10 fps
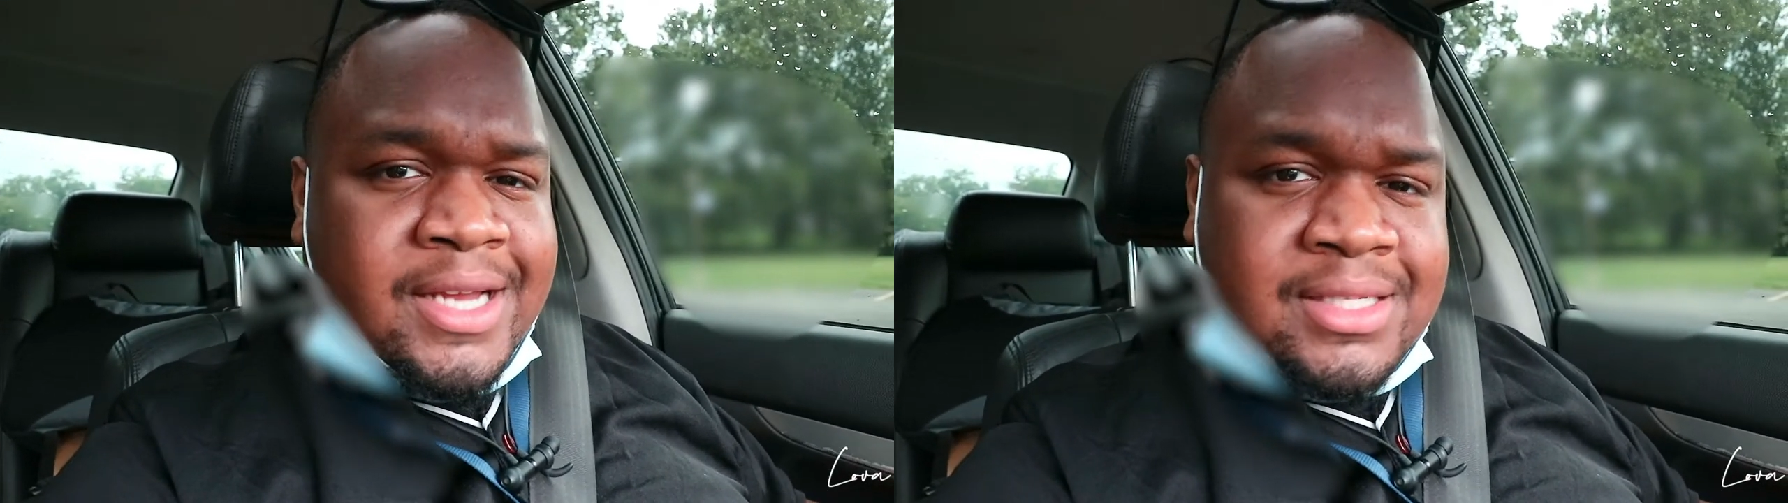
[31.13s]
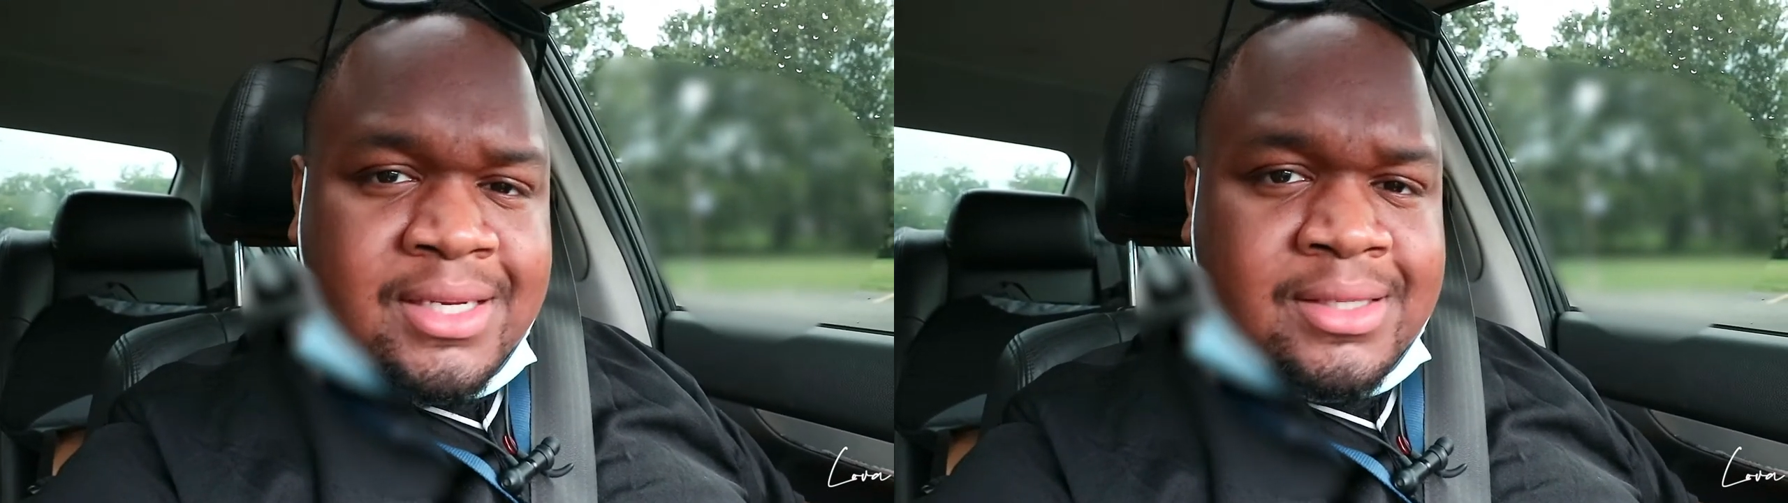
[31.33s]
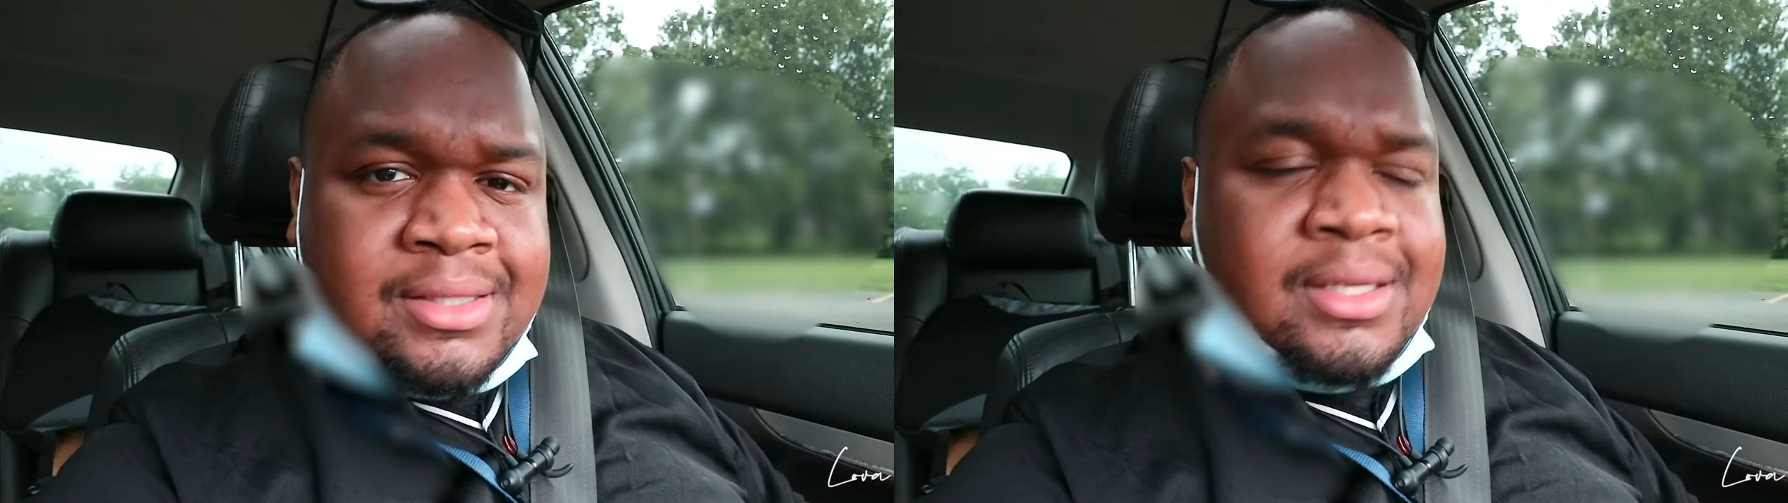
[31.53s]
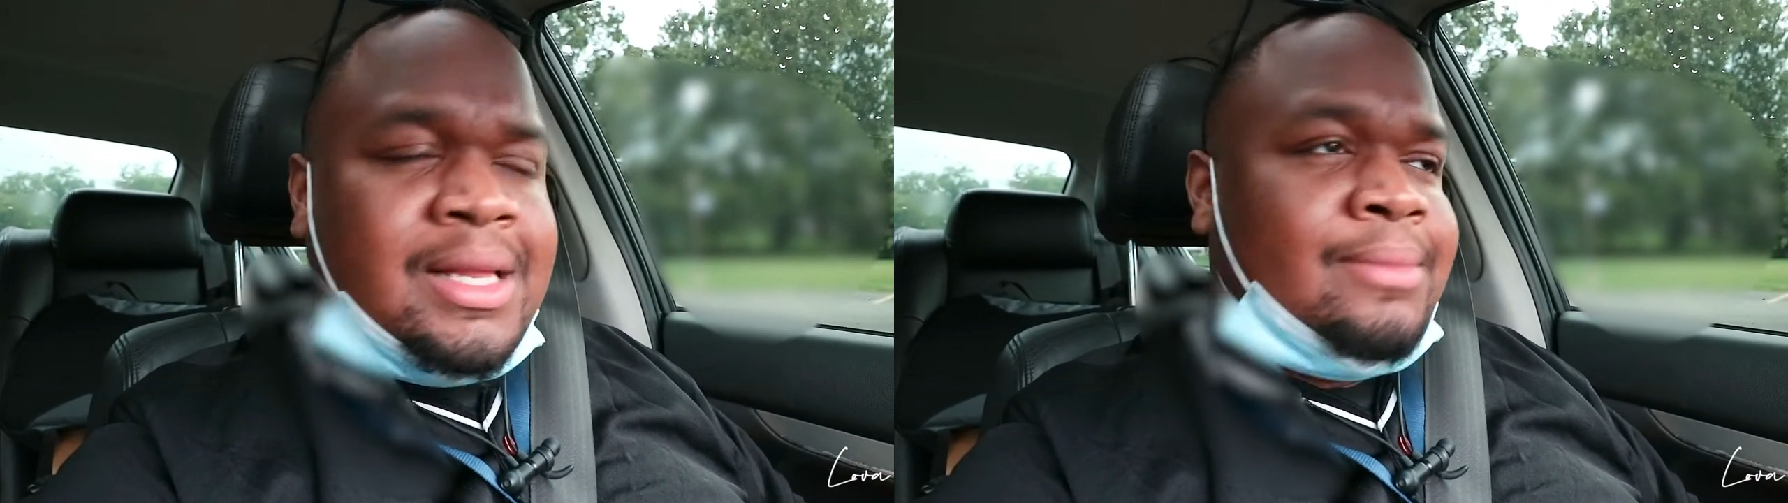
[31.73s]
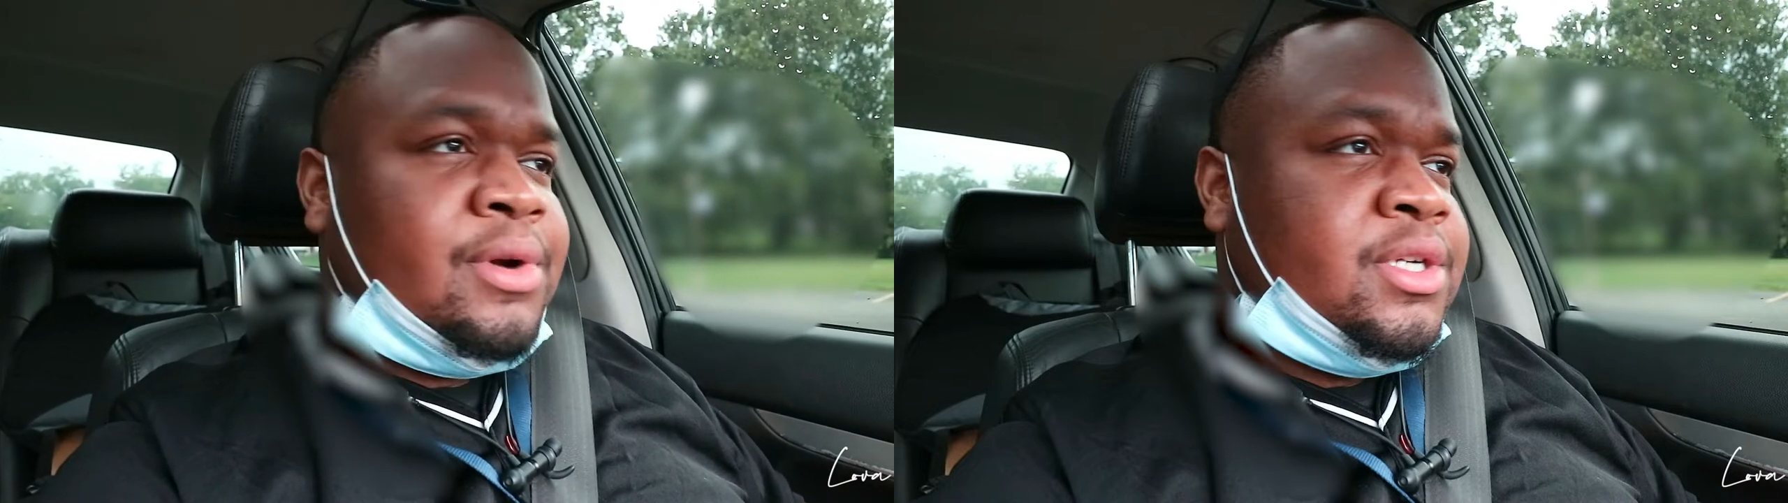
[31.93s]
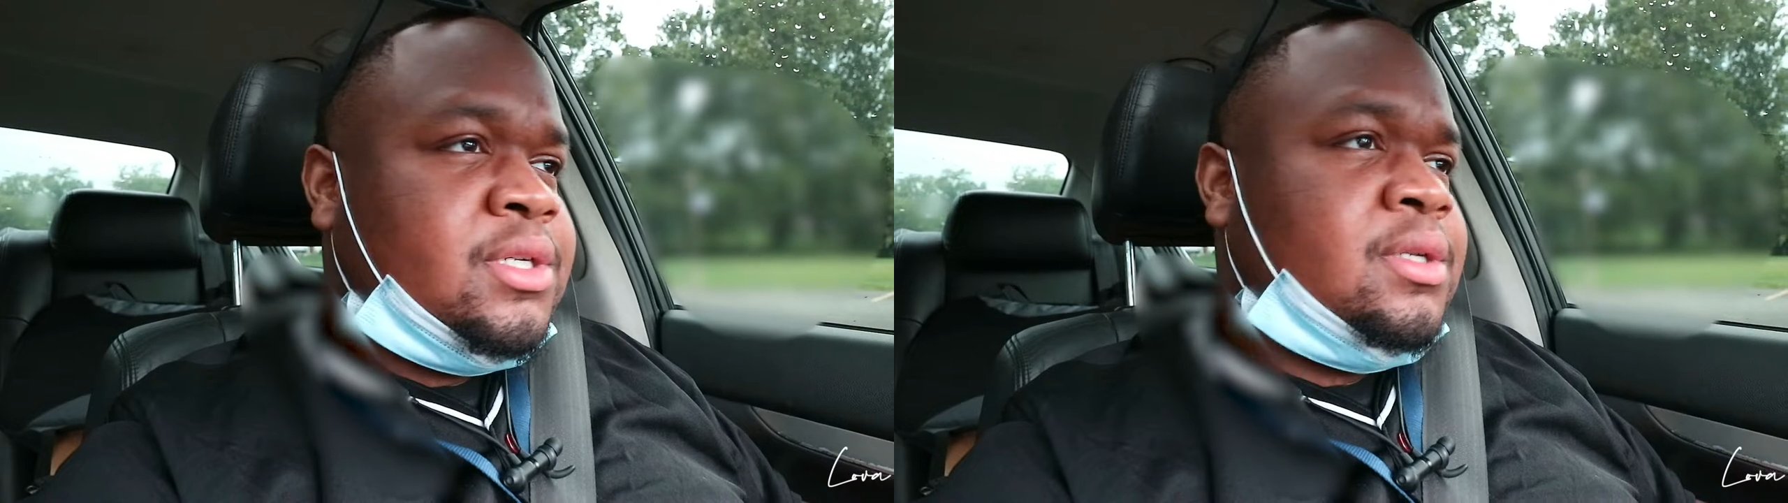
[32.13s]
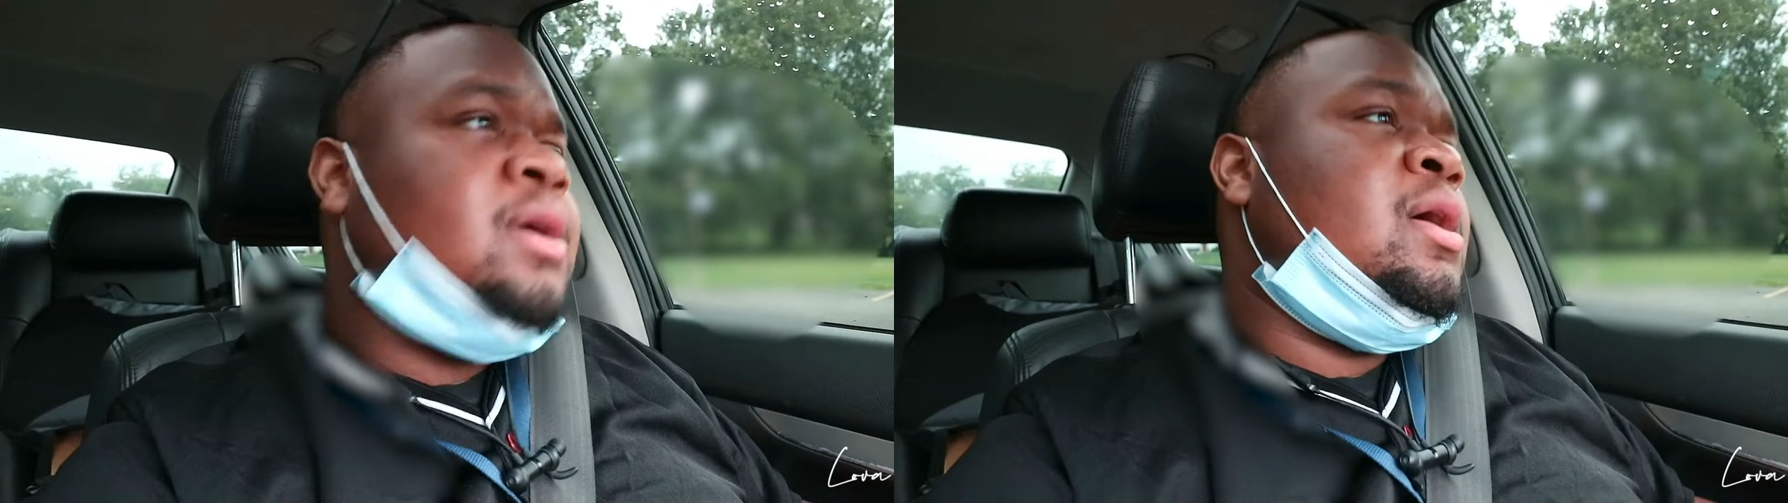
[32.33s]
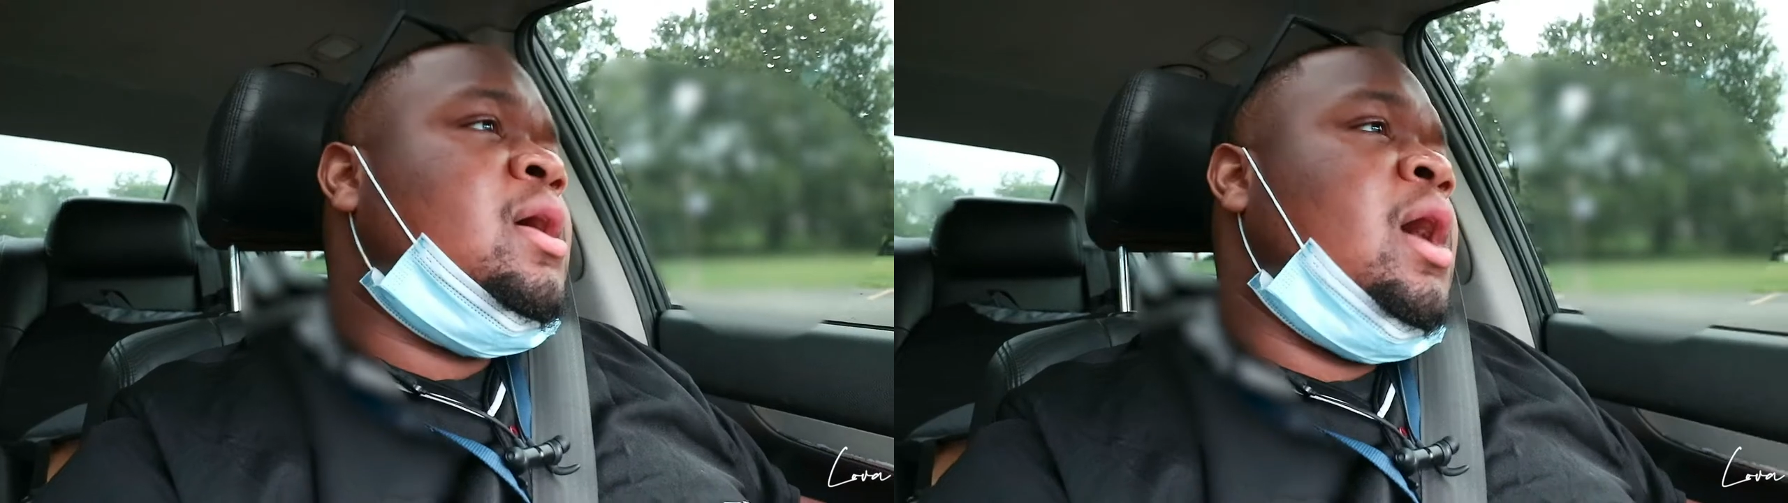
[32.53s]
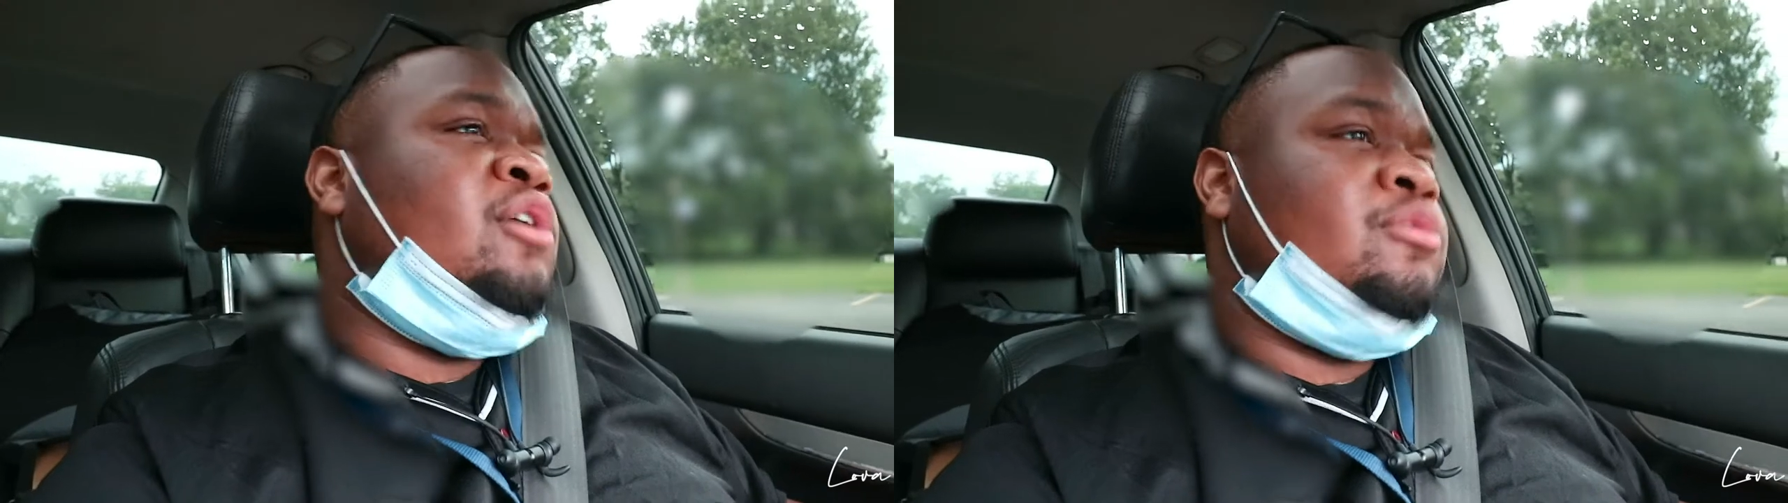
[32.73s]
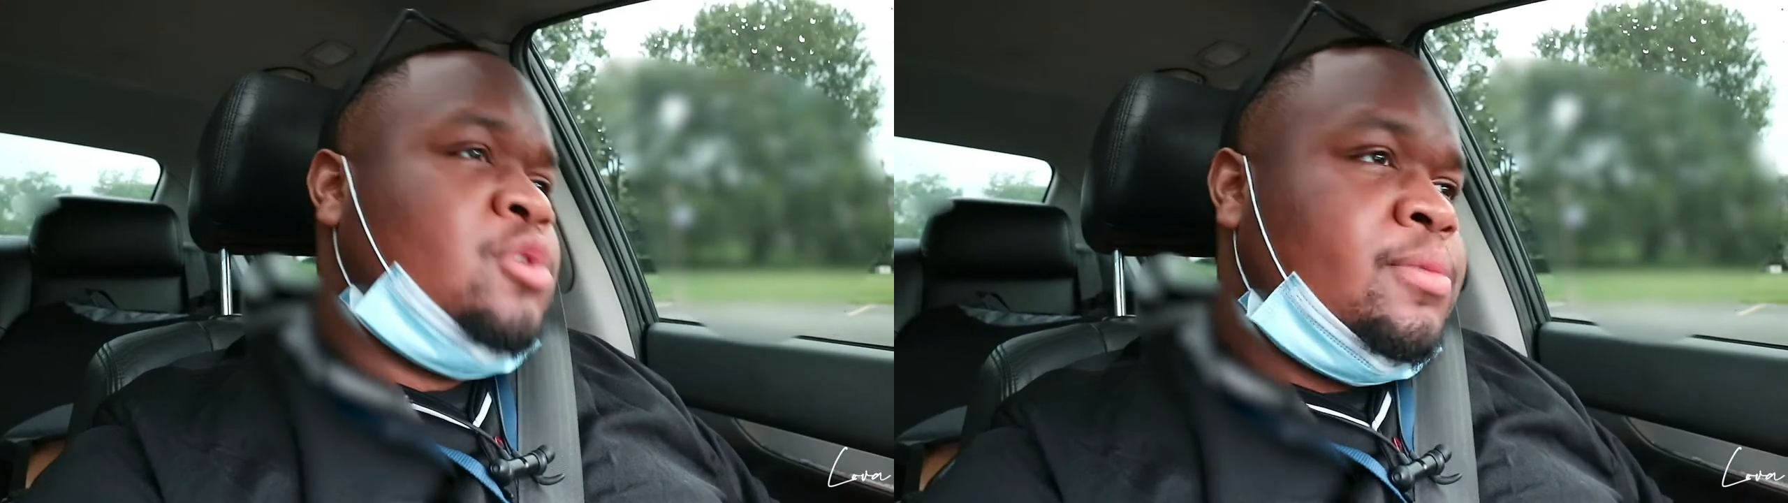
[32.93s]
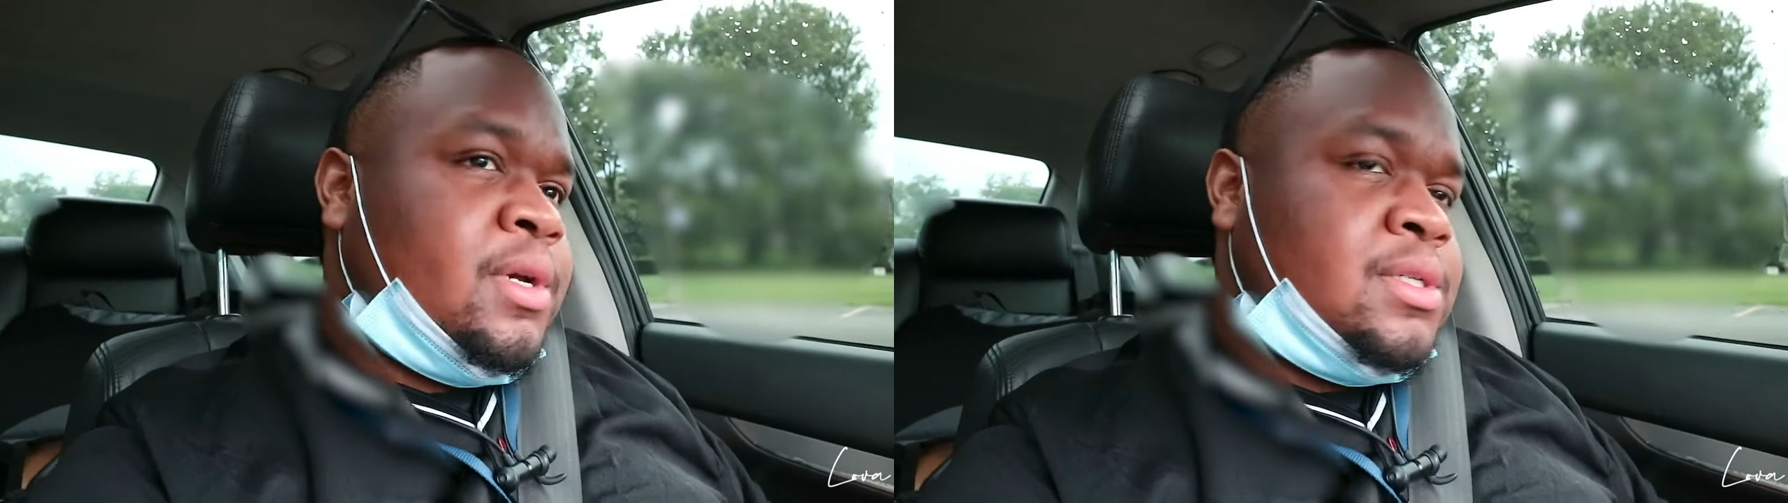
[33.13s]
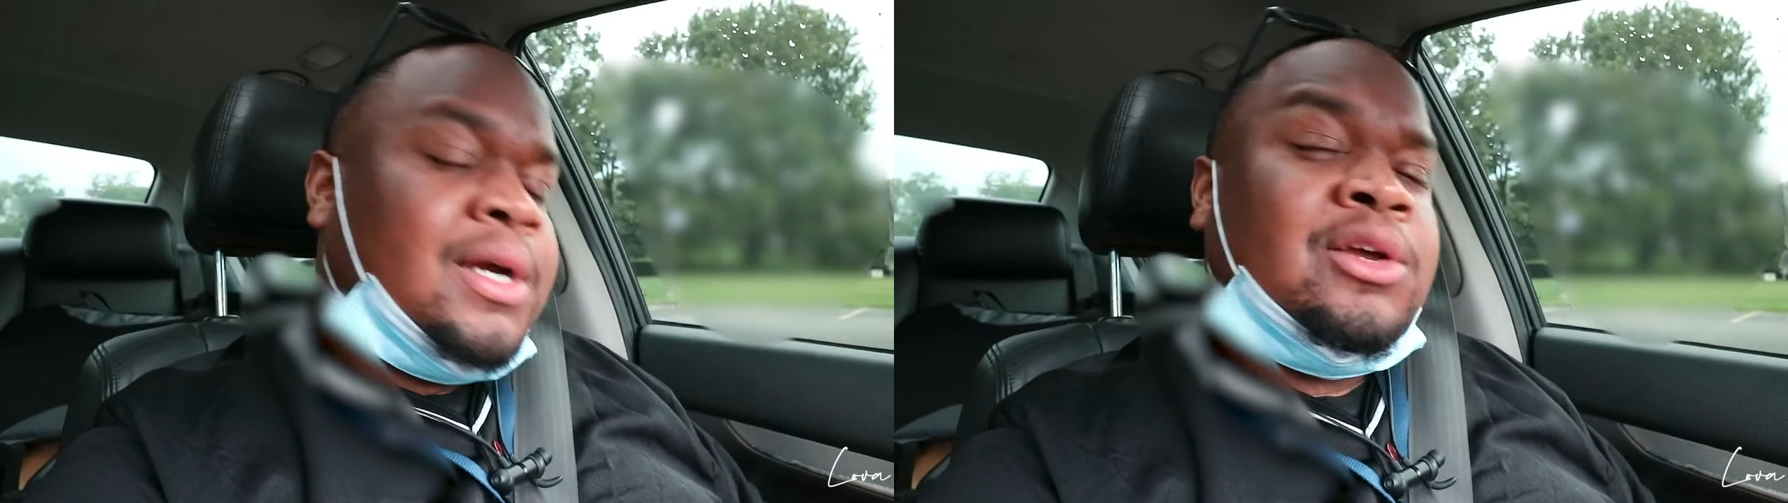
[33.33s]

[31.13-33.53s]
Asics collaboration uh, from Ubiq's.